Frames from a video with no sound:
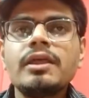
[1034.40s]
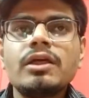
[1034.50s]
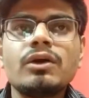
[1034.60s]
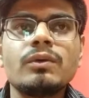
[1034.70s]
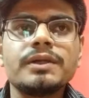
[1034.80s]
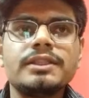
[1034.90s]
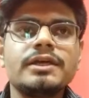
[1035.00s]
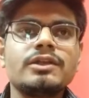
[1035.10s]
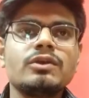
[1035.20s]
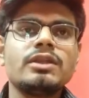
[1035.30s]
Over
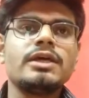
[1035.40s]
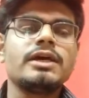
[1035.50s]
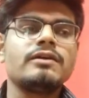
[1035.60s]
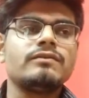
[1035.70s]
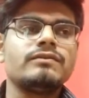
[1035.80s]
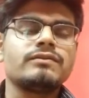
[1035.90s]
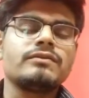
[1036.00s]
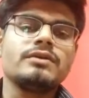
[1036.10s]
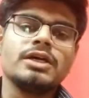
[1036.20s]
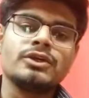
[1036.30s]
there you'll have
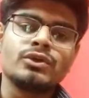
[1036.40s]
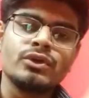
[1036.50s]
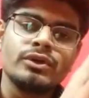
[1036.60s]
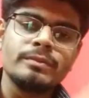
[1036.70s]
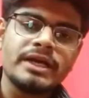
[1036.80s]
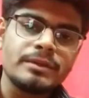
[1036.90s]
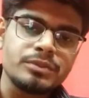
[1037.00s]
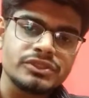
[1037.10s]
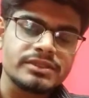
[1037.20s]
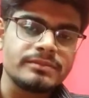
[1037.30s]
a road map
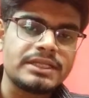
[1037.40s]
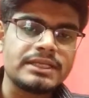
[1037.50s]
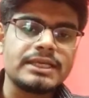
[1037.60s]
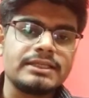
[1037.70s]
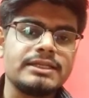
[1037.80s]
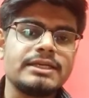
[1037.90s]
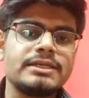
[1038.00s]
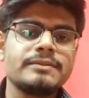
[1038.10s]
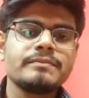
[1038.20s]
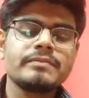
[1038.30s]
or something like
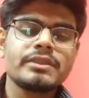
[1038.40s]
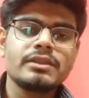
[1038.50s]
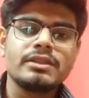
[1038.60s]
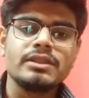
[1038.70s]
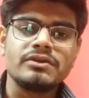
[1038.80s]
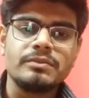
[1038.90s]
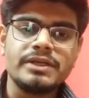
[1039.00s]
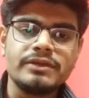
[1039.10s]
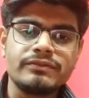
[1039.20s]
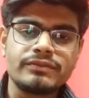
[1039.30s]
that. There will be
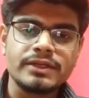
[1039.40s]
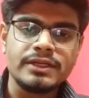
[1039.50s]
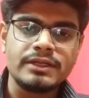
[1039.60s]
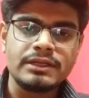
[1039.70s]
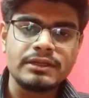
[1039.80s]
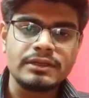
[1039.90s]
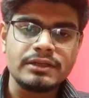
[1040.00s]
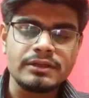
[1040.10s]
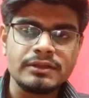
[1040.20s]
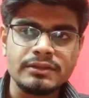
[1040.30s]

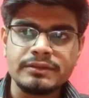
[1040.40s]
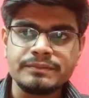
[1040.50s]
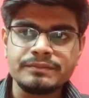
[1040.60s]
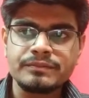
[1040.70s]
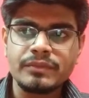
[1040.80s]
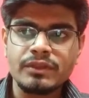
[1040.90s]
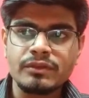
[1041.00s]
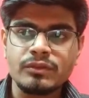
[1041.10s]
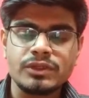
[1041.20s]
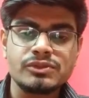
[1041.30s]
different
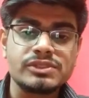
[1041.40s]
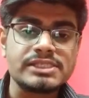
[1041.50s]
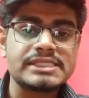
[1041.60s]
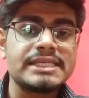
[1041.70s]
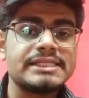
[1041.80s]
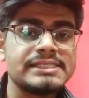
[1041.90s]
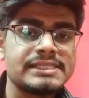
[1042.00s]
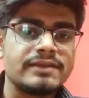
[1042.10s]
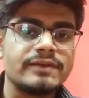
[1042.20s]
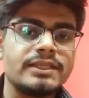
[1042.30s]
scales
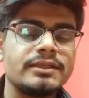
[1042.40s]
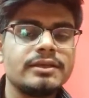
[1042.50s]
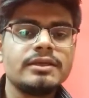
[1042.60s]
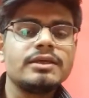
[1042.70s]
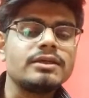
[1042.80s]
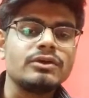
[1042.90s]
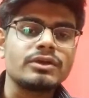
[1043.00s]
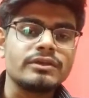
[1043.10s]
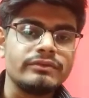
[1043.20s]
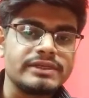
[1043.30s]
given.
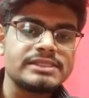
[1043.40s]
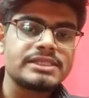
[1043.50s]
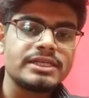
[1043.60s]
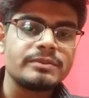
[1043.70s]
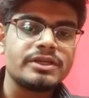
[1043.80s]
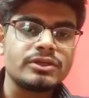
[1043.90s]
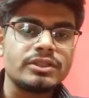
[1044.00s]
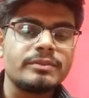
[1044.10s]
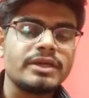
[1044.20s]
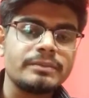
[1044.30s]
Okay, 1 centimeter
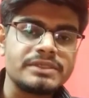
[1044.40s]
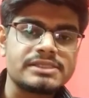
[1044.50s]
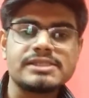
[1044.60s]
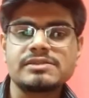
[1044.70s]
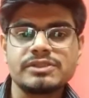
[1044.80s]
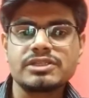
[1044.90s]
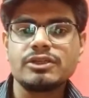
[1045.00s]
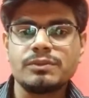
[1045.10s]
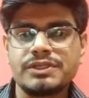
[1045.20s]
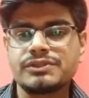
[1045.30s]
on the map is this much
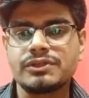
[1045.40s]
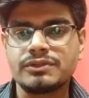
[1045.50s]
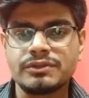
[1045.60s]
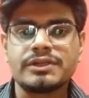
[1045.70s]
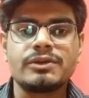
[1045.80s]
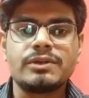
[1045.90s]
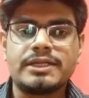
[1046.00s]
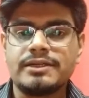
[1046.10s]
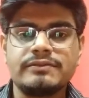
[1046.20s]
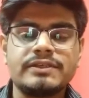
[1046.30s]
kilometers on ground
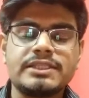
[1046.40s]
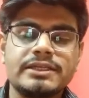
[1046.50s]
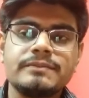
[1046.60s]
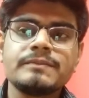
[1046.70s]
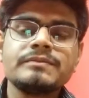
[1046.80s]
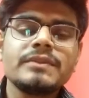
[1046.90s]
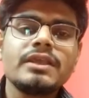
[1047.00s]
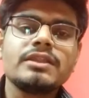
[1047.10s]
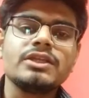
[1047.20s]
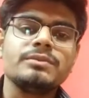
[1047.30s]
and everything.
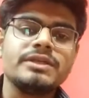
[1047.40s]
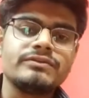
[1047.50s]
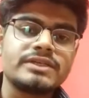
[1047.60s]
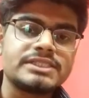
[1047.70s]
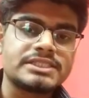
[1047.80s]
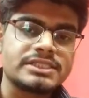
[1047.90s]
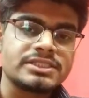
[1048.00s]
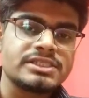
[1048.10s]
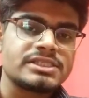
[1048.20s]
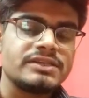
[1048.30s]
There will be different
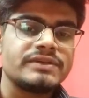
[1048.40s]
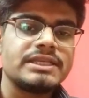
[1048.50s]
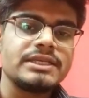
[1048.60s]
structures given.